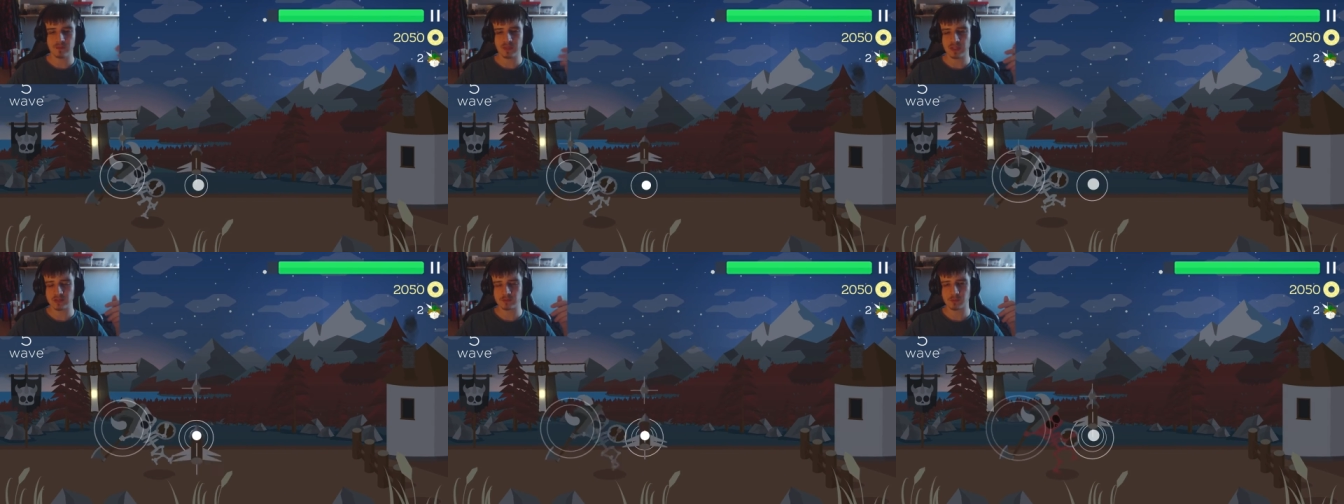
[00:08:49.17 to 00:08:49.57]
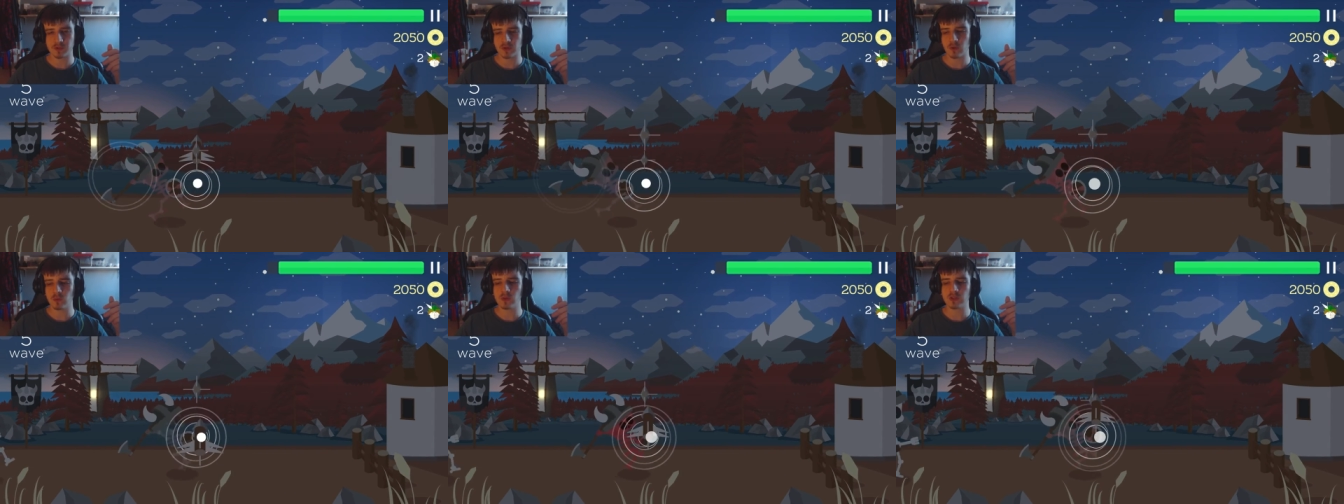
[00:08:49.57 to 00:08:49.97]
It's
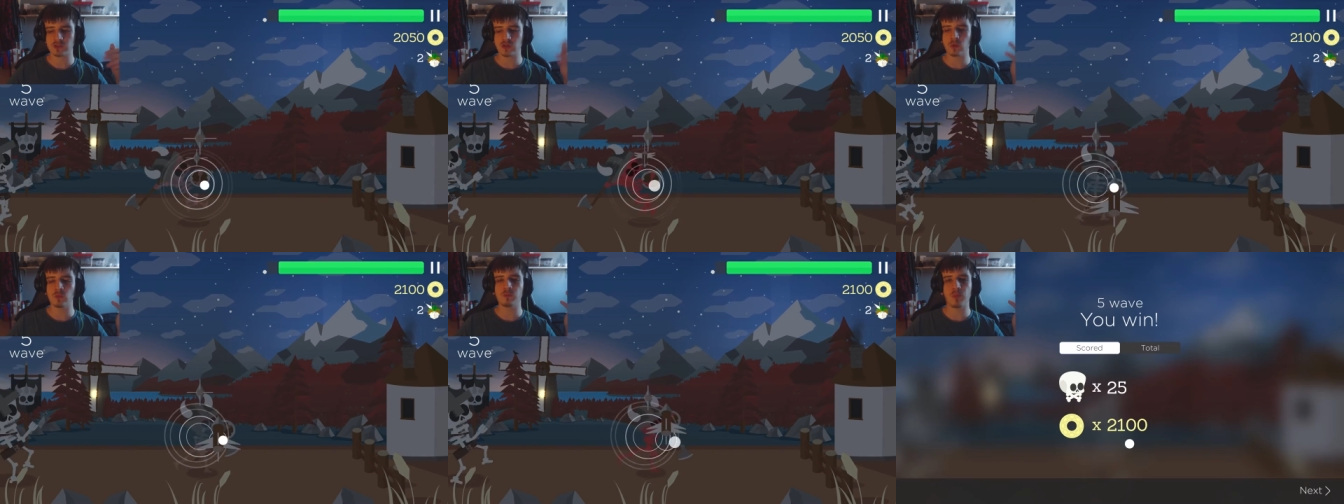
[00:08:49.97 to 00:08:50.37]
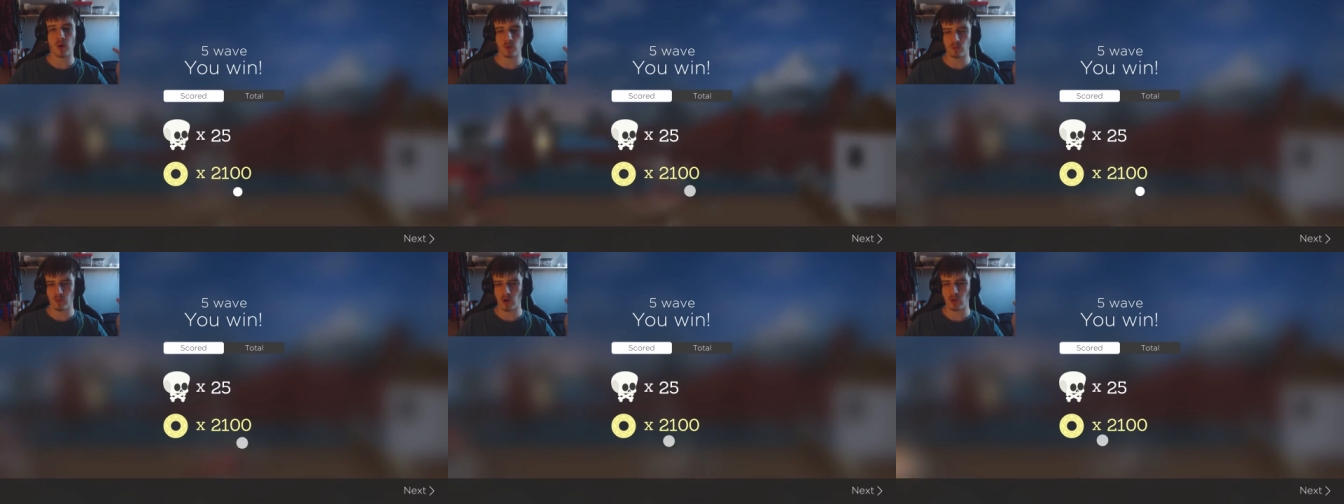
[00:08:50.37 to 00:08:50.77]
called, it's called
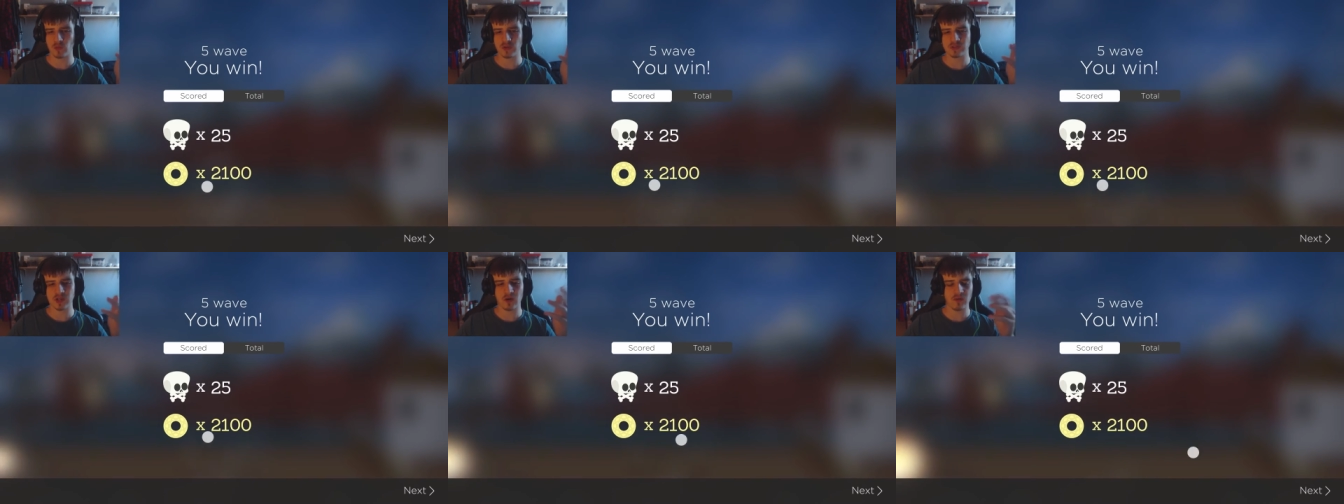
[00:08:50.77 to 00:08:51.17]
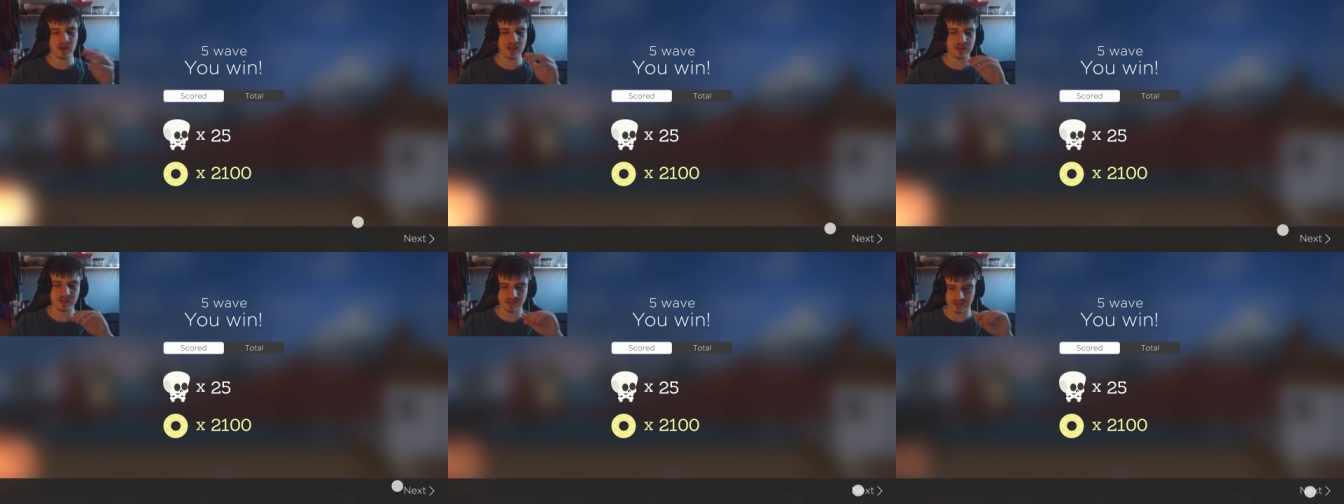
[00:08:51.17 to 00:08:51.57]
Bone Bone. It's currently
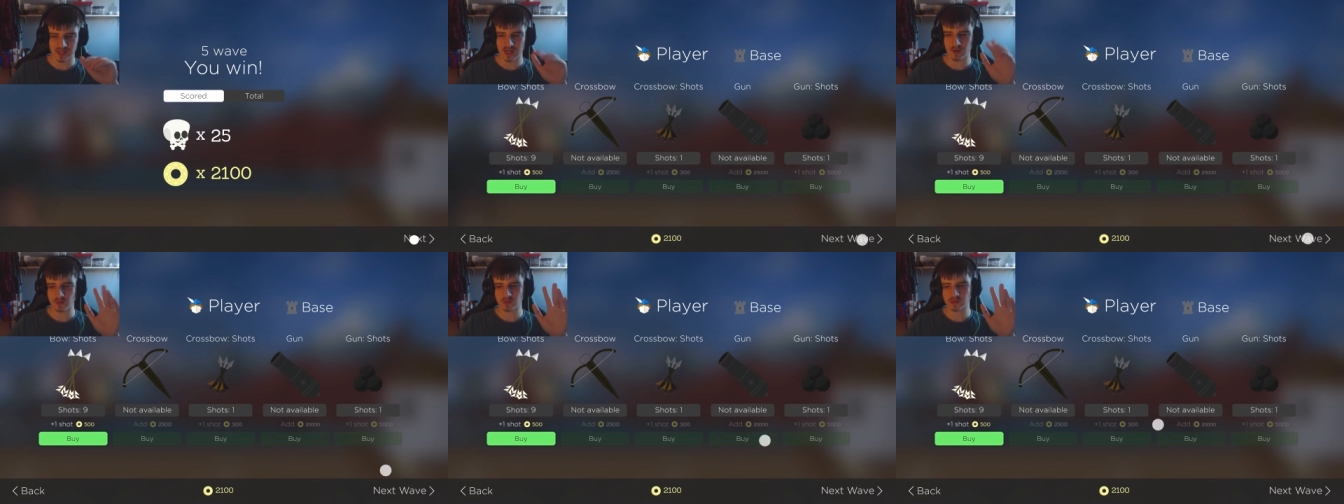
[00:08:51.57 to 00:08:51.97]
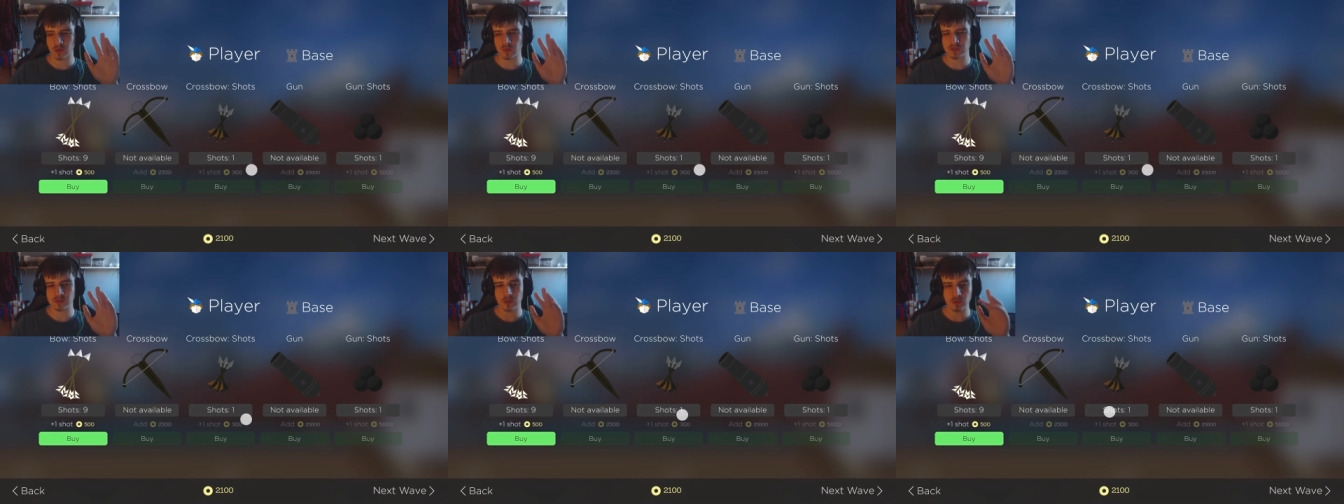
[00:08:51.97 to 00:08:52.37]
in the sale, so
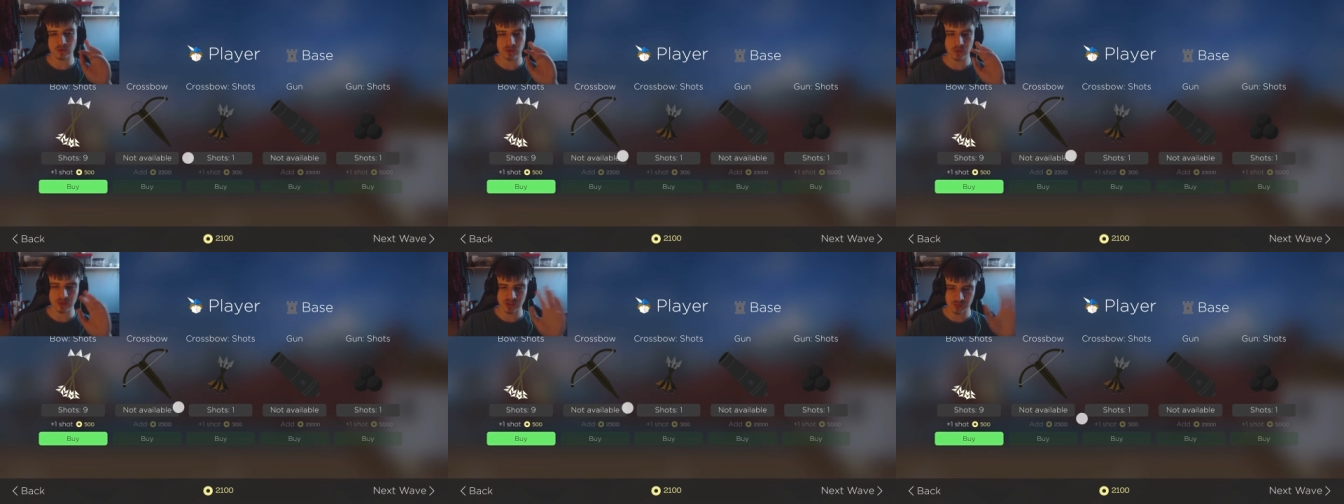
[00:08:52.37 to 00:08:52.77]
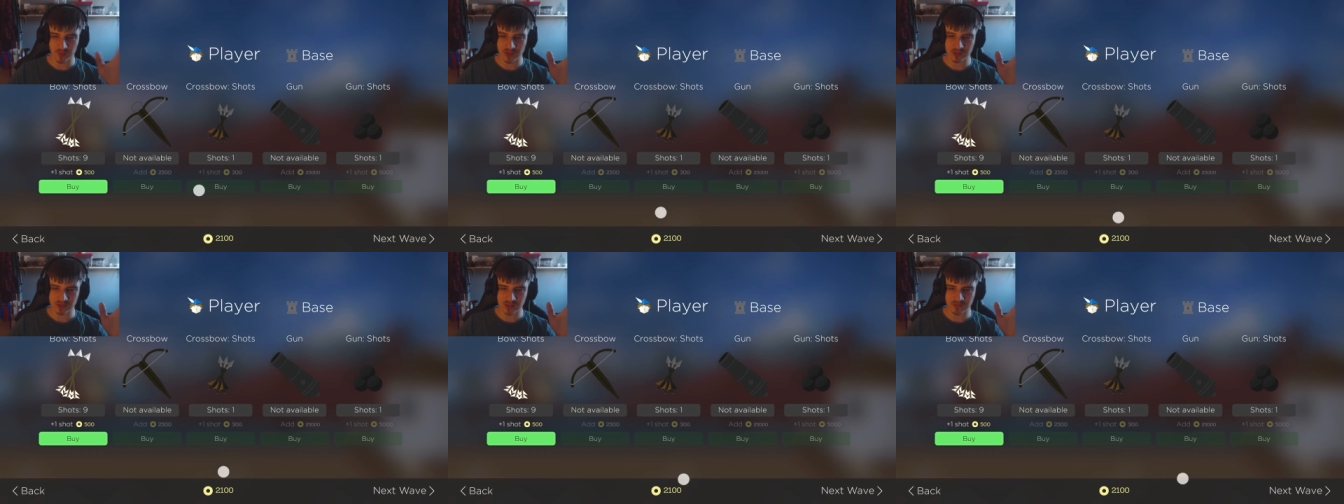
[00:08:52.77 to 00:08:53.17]
it's not too
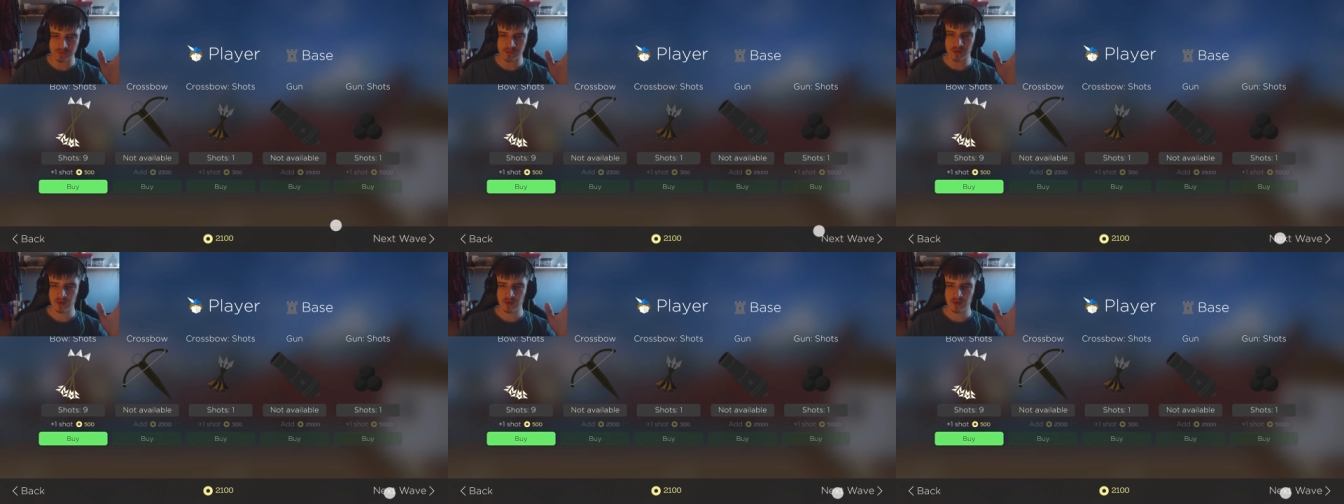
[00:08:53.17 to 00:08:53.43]
expensive.